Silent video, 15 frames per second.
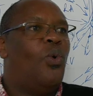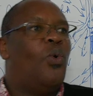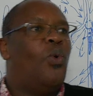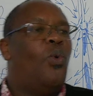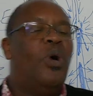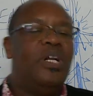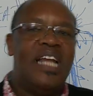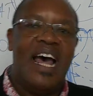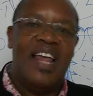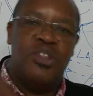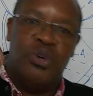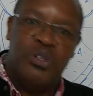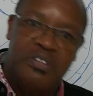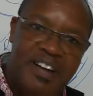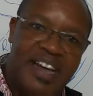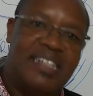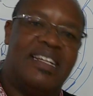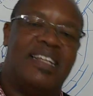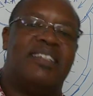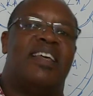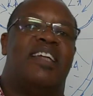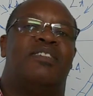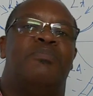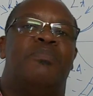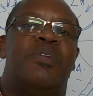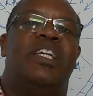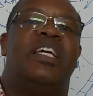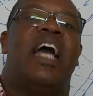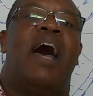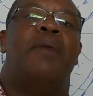What are those factors that
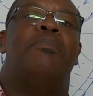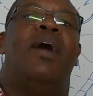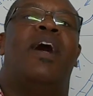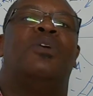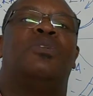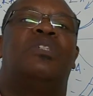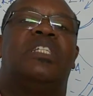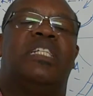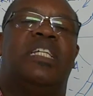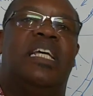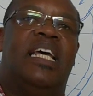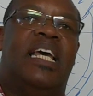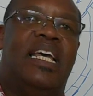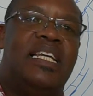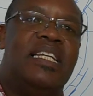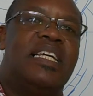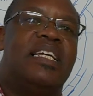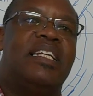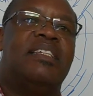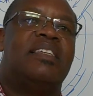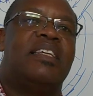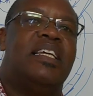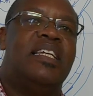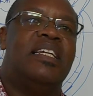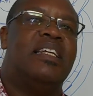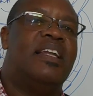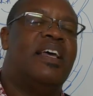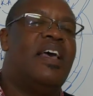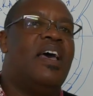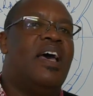bring about increase in
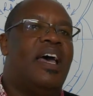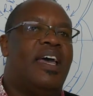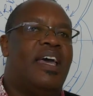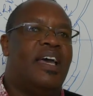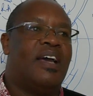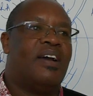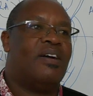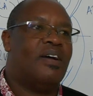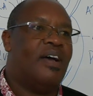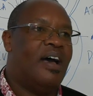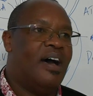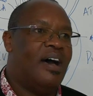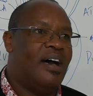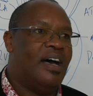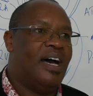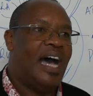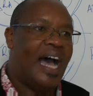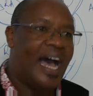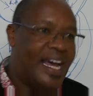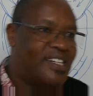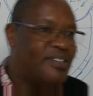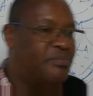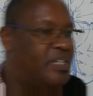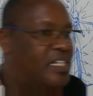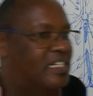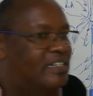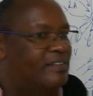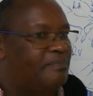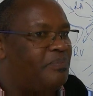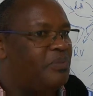
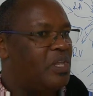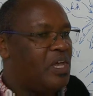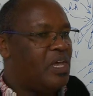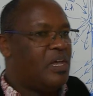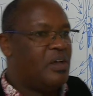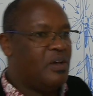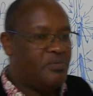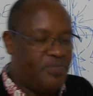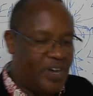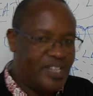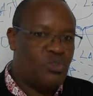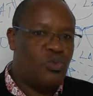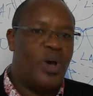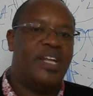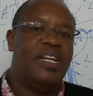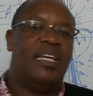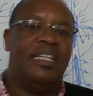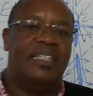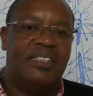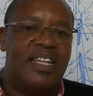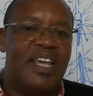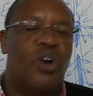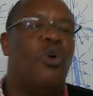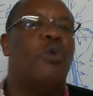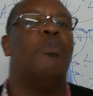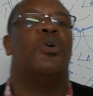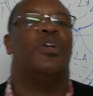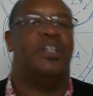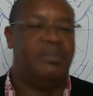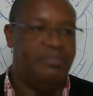heartbeat? First one is the
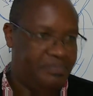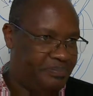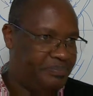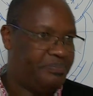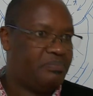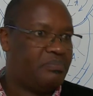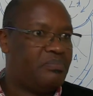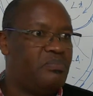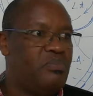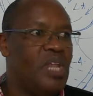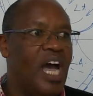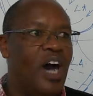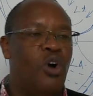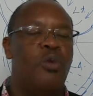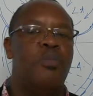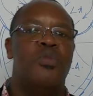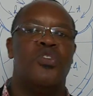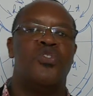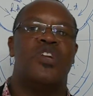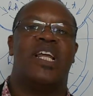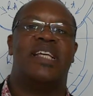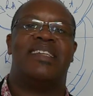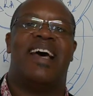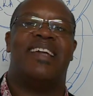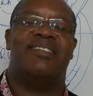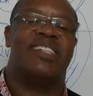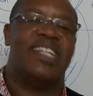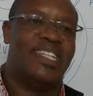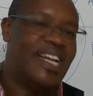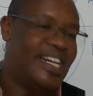hormone, a hormone known as
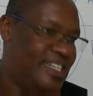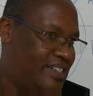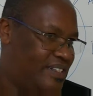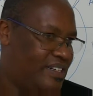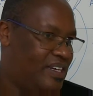adrenaline,